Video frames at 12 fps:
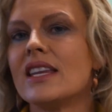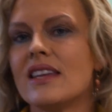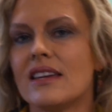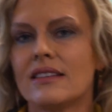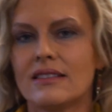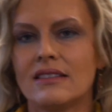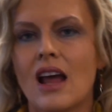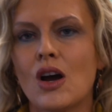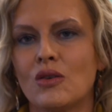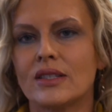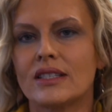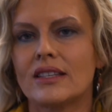in his
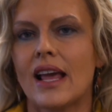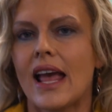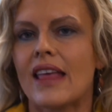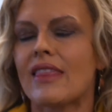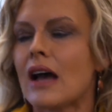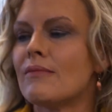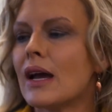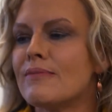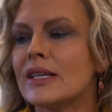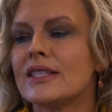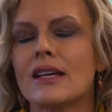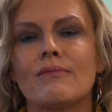notes. That might
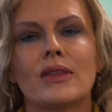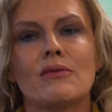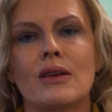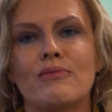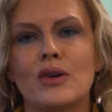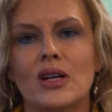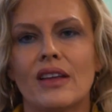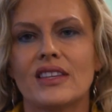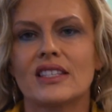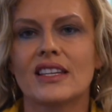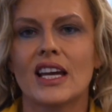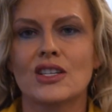be something we put on
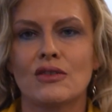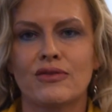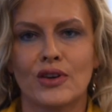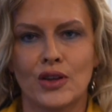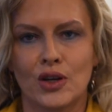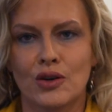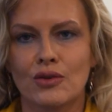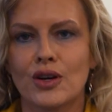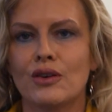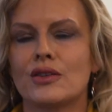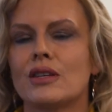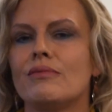the schedule for the
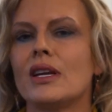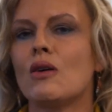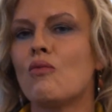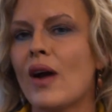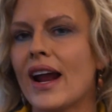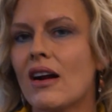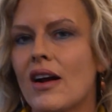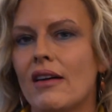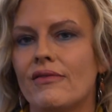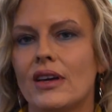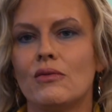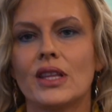crew to be aware
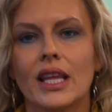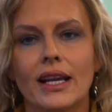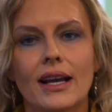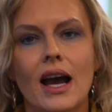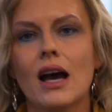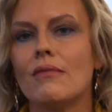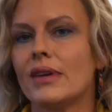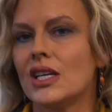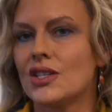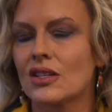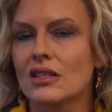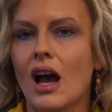of, that when they come, he
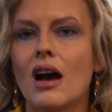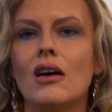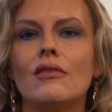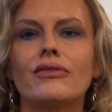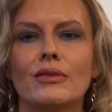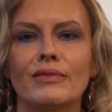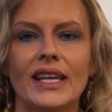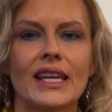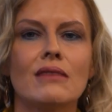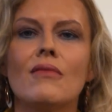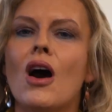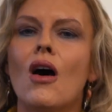just got home from
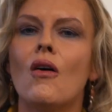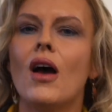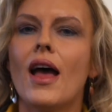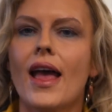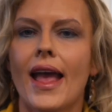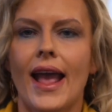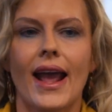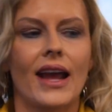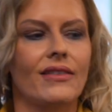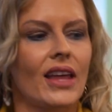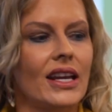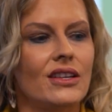chemo
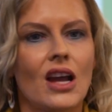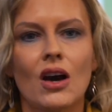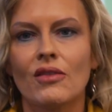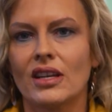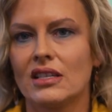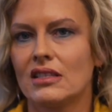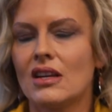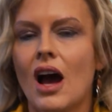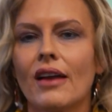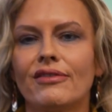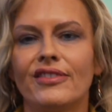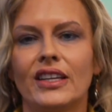and they know that he's
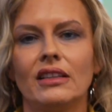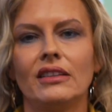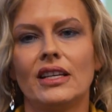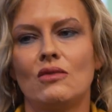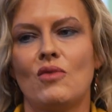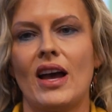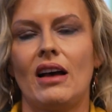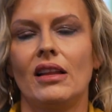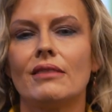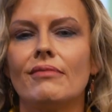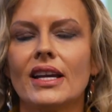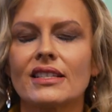not feeling well.
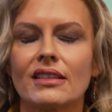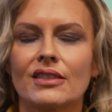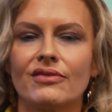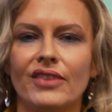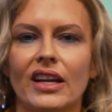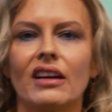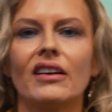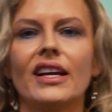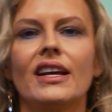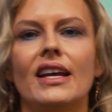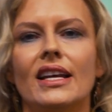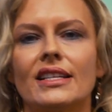It makes us
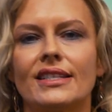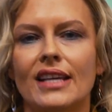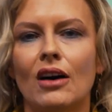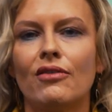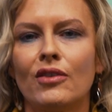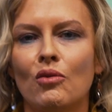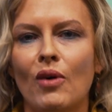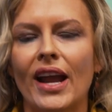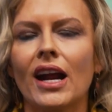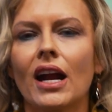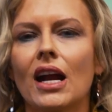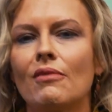very
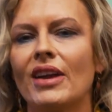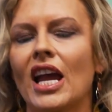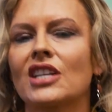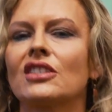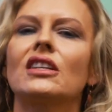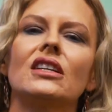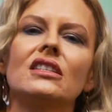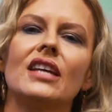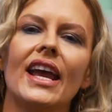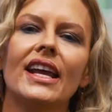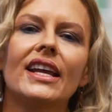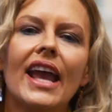self-aware, and we actually can
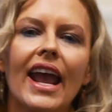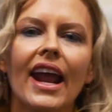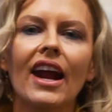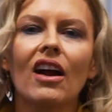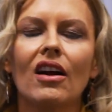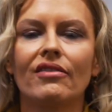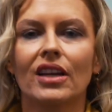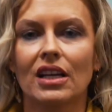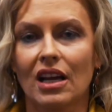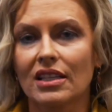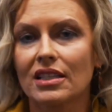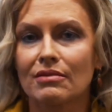take care of the
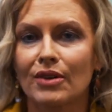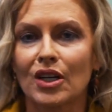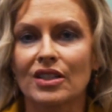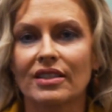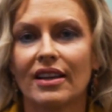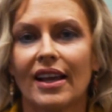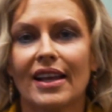customers